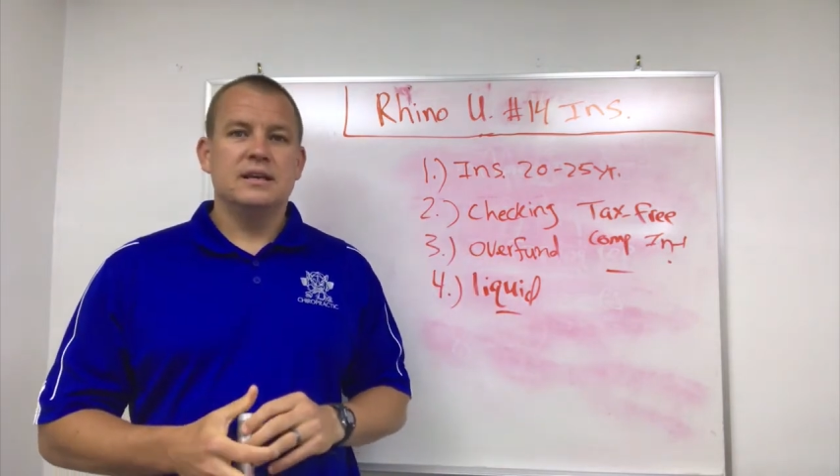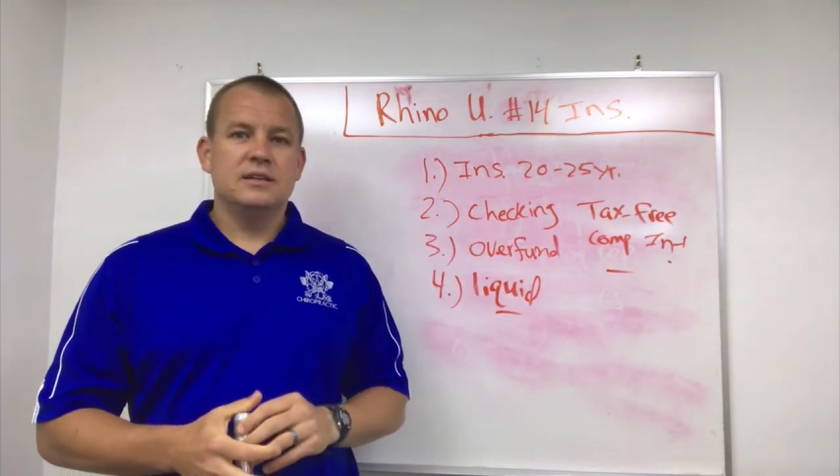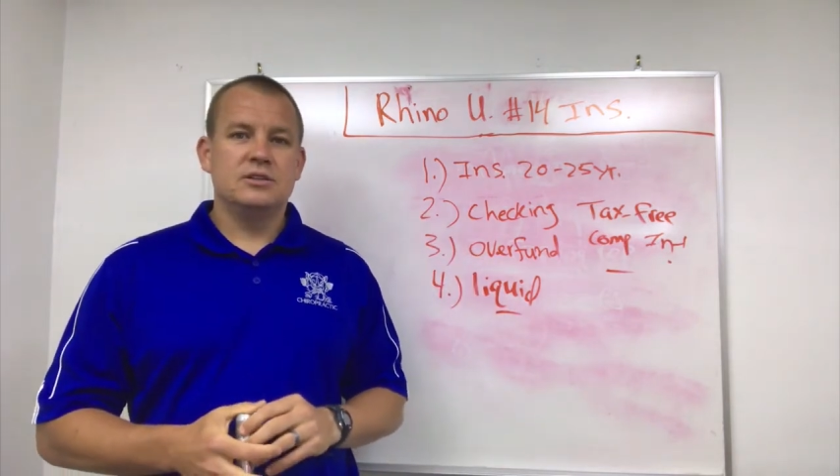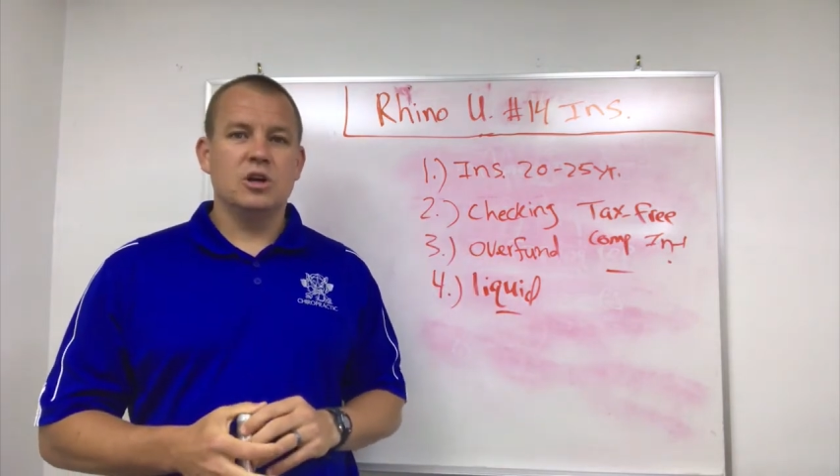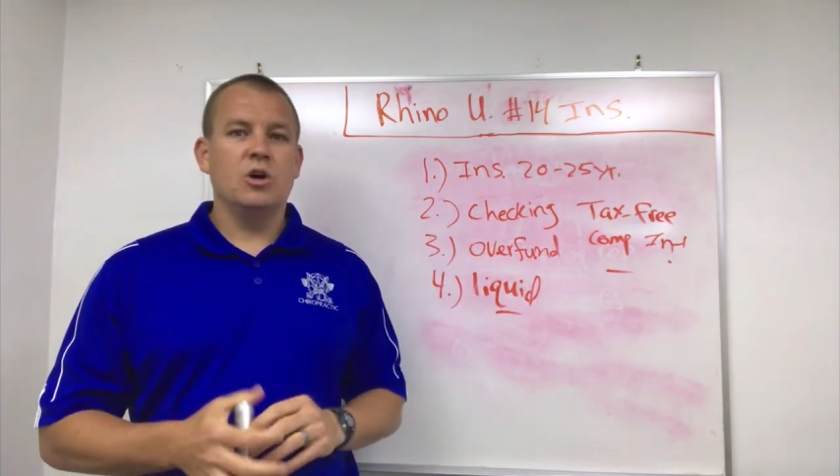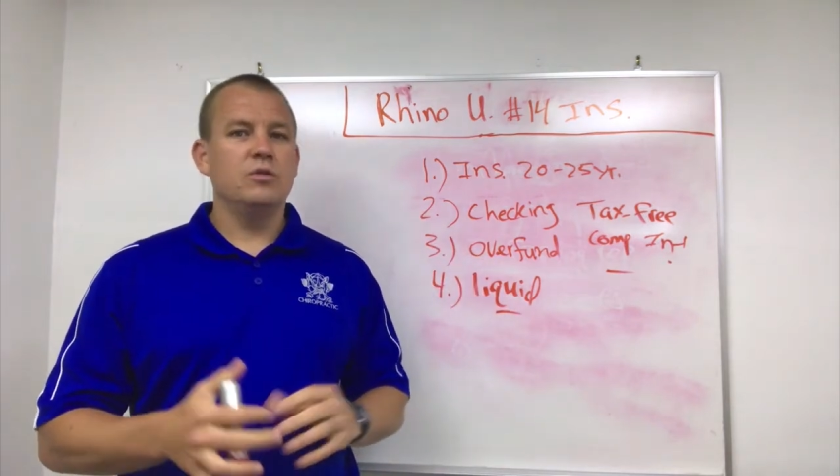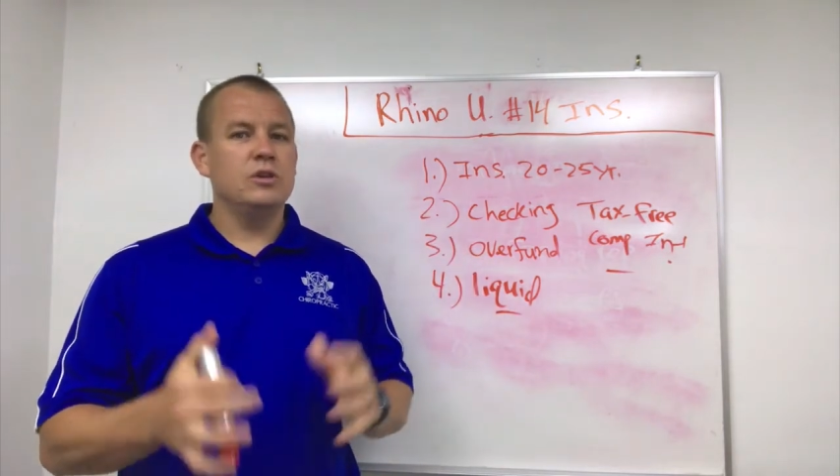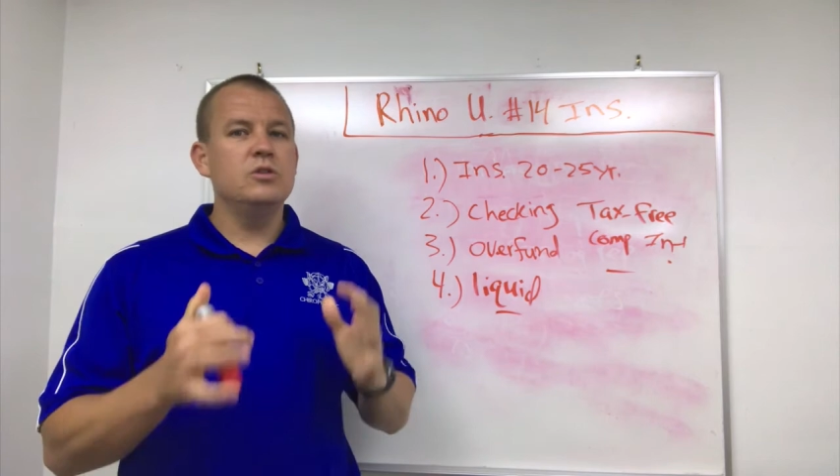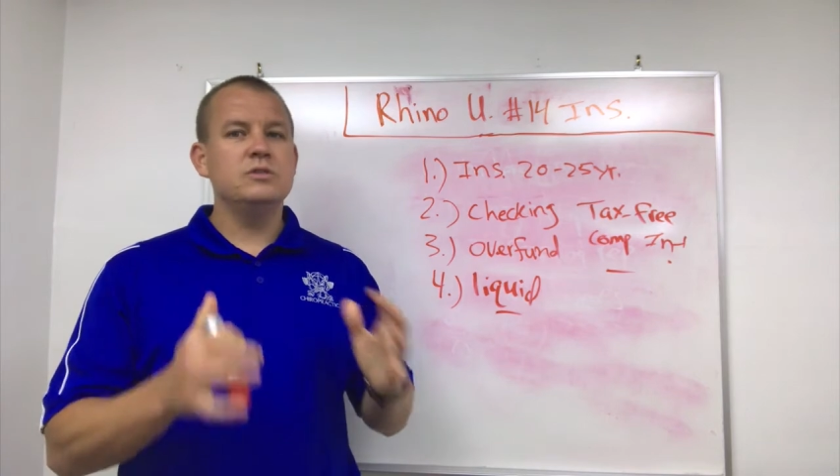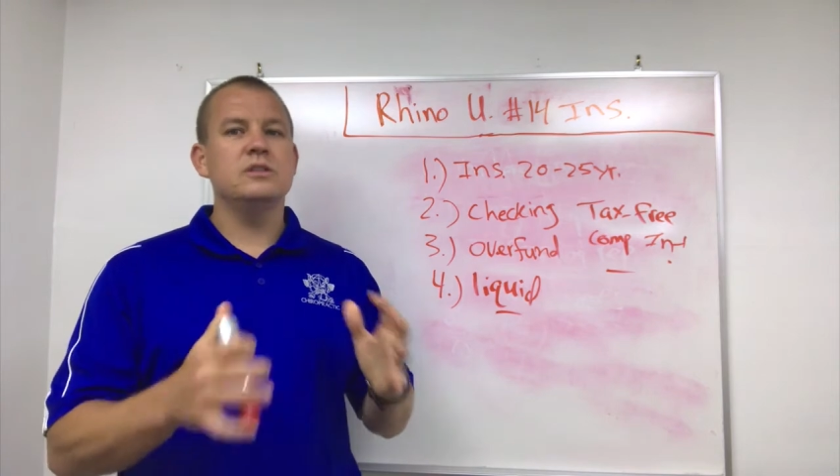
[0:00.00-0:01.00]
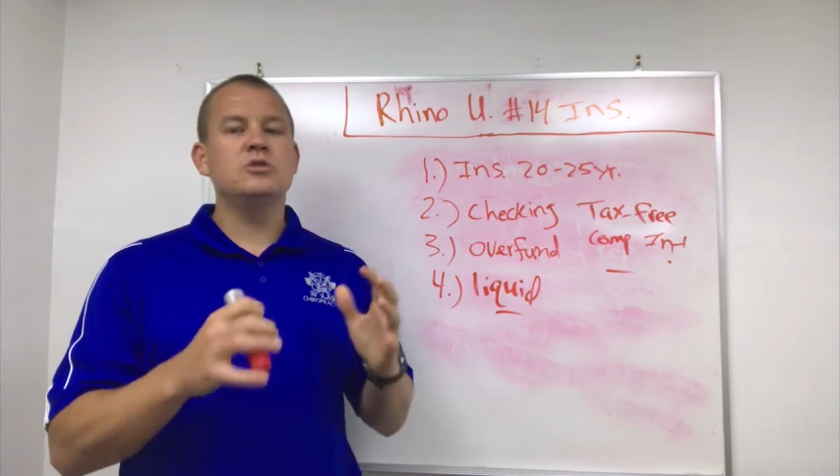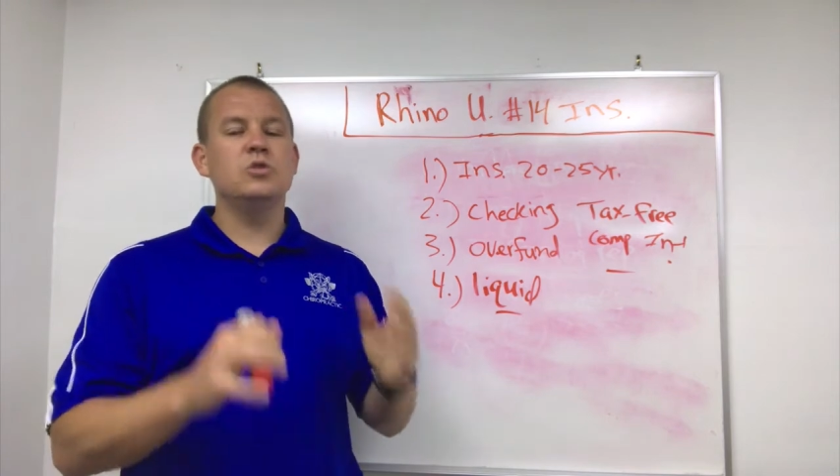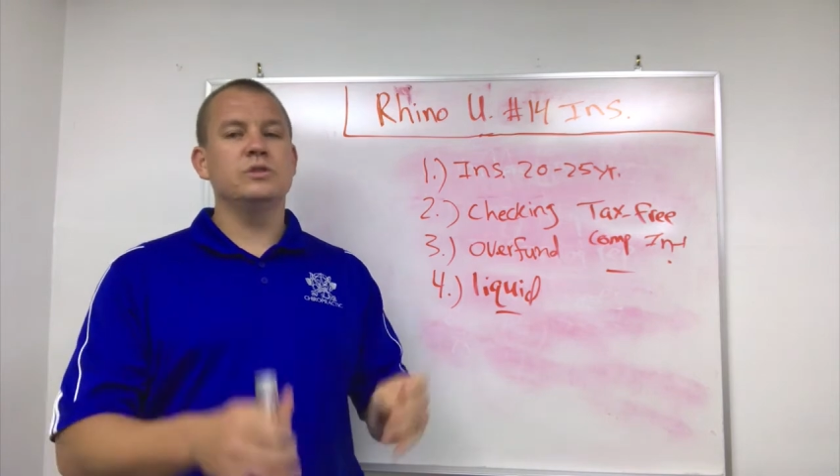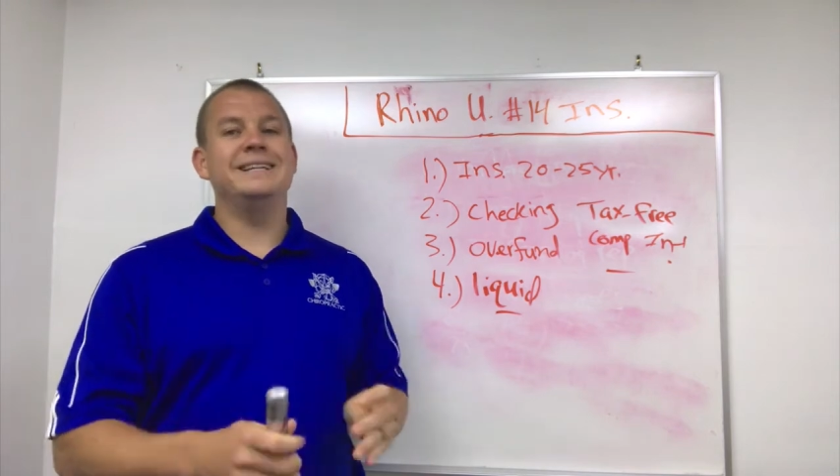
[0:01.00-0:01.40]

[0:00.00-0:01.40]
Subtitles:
So use these tools.